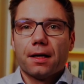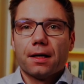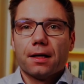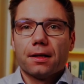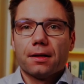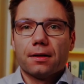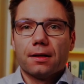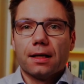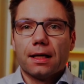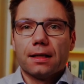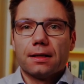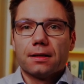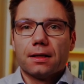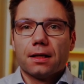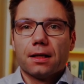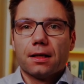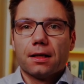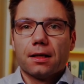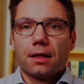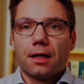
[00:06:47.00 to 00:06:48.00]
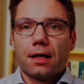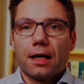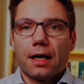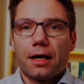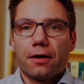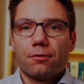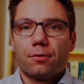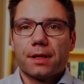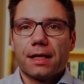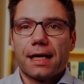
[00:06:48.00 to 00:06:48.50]
that
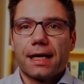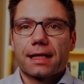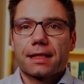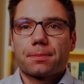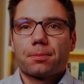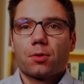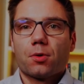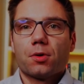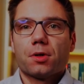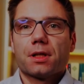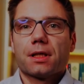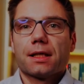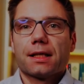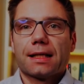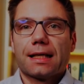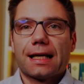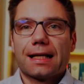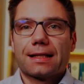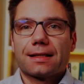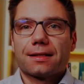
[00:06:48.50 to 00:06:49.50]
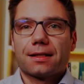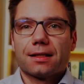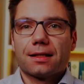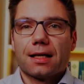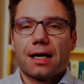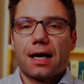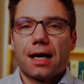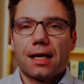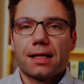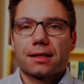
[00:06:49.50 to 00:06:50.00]
every expert gets the
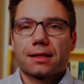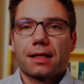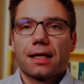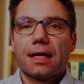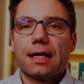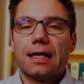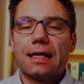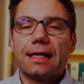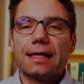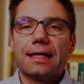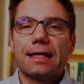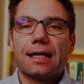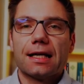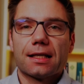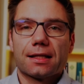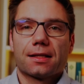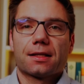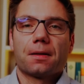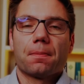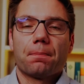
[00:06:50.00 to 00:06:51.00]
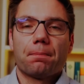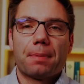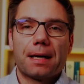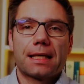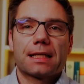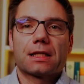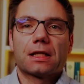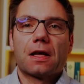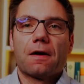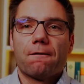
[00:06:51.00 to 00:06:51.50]
task he is the
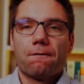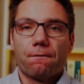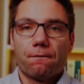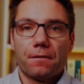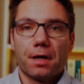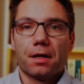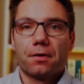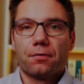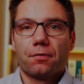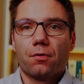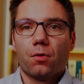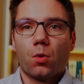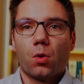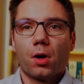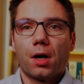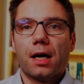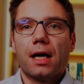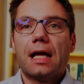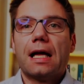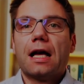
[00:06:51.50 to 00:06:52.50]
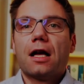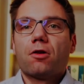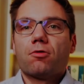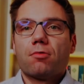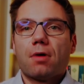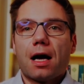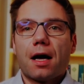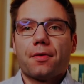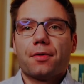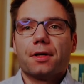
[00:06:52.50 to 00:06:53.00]
best fit for,
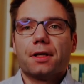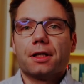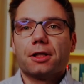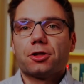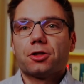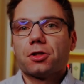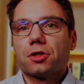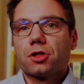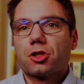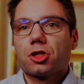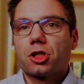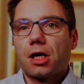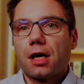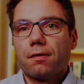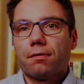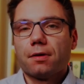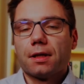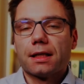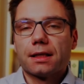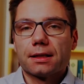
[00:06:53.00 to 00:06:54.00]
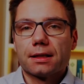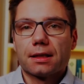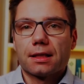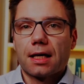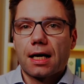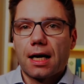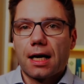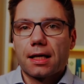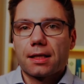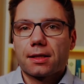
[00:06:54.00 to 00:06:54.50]
rather than just shuffling the
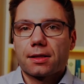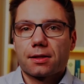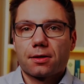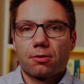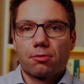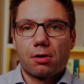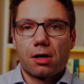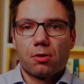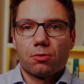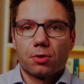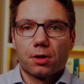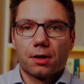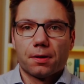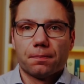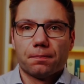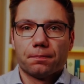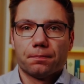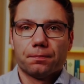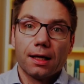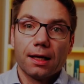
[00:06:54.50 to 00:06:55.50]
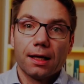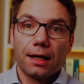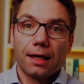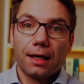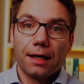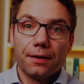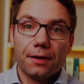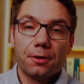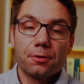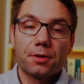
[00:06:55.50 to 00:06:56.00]
tasks around.
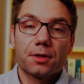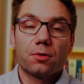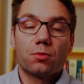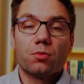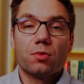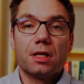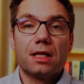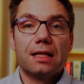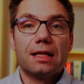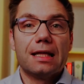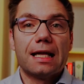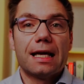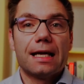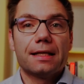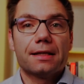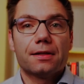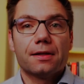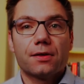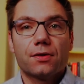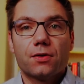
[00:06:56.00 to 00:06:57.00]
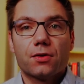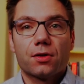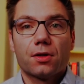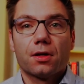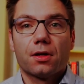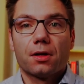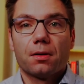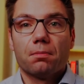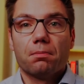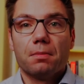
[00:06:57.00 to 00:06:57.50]
And there's a related
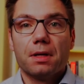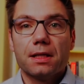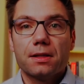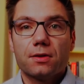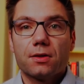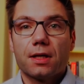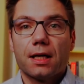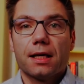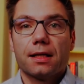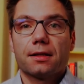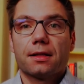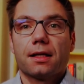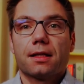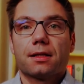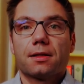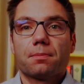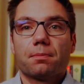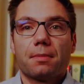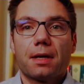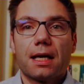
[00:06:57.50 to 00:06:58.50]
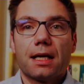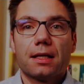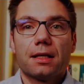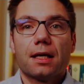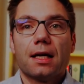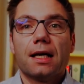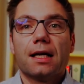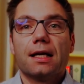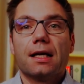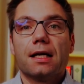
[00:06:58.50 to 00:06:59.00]
mistake that's made,
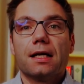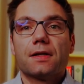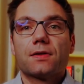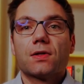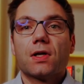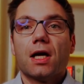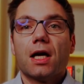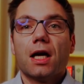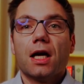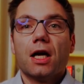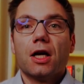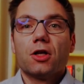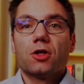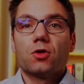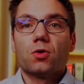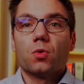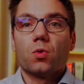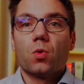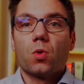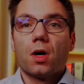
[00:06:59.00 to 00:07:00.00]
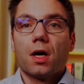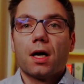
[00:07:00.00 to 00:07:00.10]
is to